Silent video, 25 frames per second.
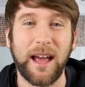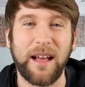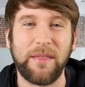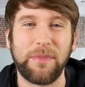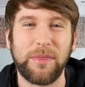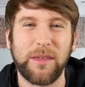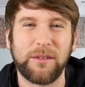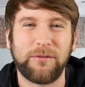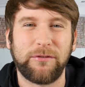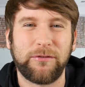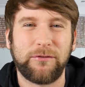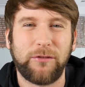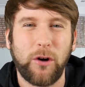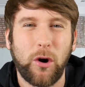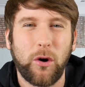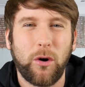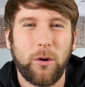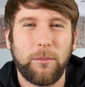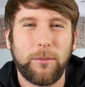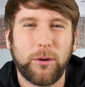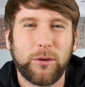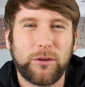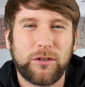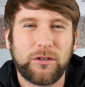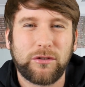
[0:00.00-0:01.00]
and the
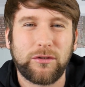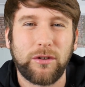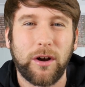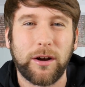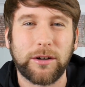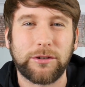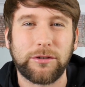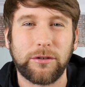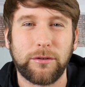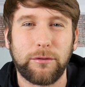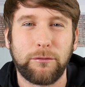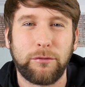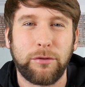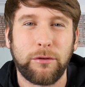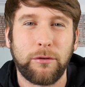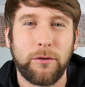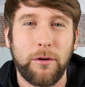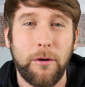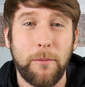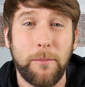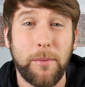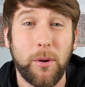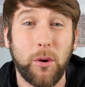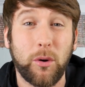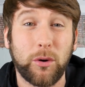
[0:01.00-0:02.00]
formal structure of the
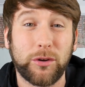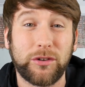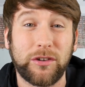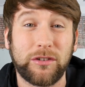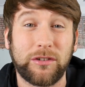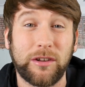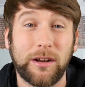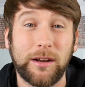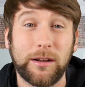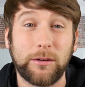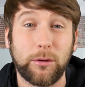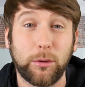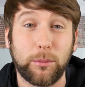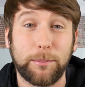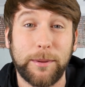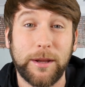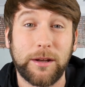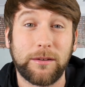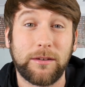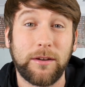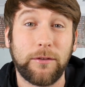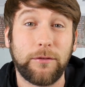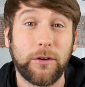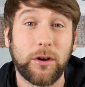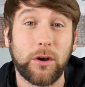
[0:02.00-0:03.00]
report is a little
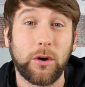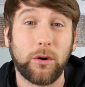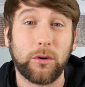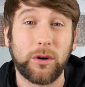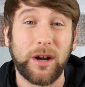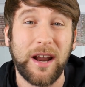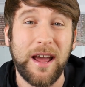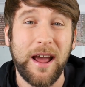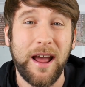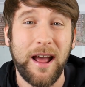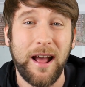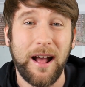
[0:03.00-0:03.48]
bit difficult,